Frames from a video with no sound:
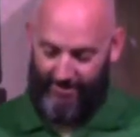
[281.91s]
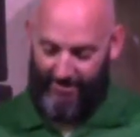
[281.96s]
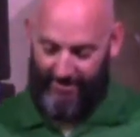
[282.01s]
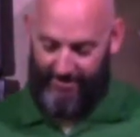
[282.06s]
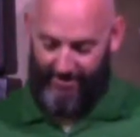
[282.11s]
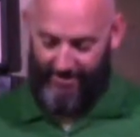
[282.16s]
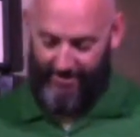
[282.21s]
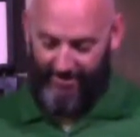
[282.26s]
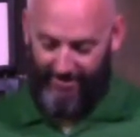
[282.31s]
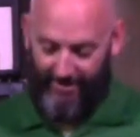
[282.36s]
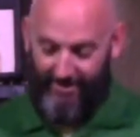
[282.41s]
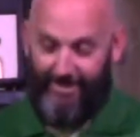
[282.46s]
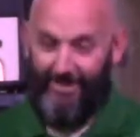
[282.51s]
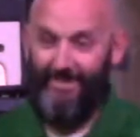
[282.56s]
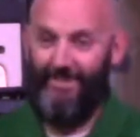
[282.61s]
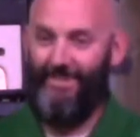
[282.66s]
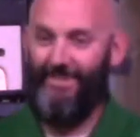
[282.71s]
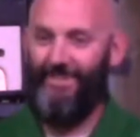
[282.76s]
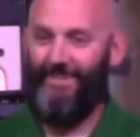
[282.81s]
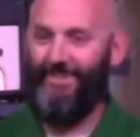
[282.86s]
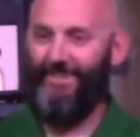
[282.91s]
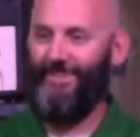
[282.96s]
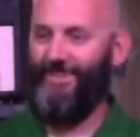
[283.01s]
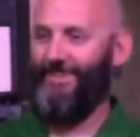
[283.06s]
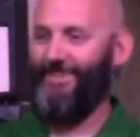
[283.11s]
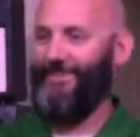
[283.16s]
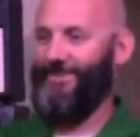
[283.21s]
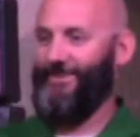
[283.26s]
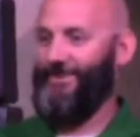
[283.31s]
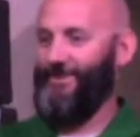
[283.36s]

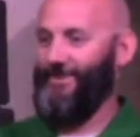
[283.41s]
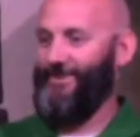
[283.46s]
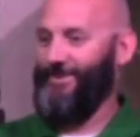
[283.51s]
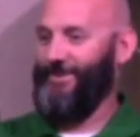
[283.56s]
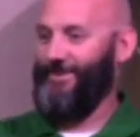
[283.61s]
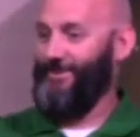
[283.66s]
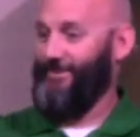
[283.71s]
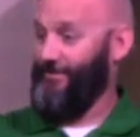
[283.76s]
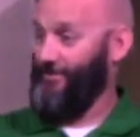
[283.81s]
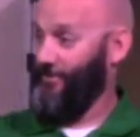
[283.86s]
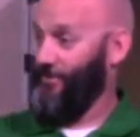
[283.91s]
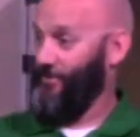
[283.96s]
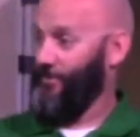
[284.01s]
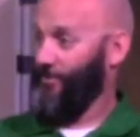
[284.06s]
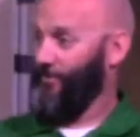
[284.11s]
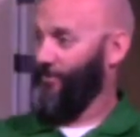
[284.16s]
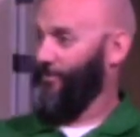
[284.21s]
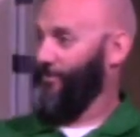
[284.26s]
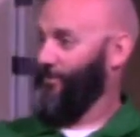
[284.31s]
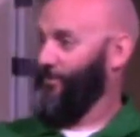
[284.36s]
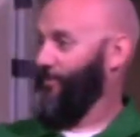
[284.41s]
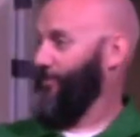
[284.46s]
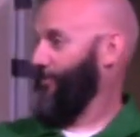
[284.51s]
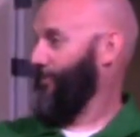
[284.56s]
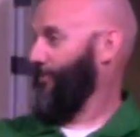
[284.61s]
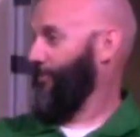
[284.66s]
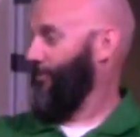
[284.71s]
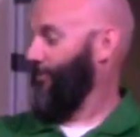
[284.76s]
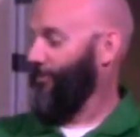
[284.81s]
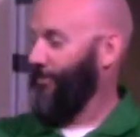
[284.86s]

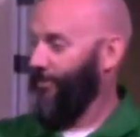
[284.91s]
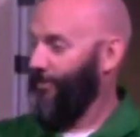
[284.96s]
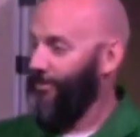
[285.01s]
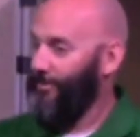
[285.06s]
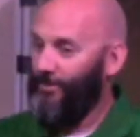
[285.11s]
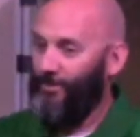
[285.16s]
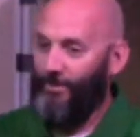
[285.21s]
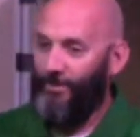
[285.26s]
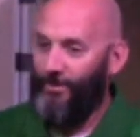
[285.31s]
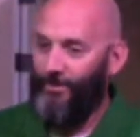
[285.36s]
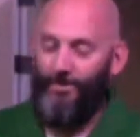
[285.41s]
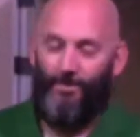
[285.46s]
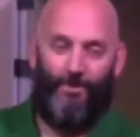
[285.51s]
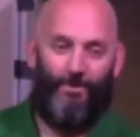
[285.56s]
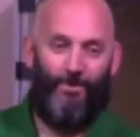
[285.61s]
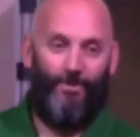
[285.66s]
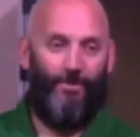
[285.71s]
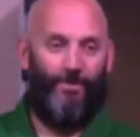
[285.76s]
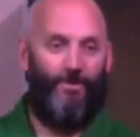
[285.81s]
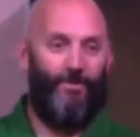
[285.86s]
Nothing is said.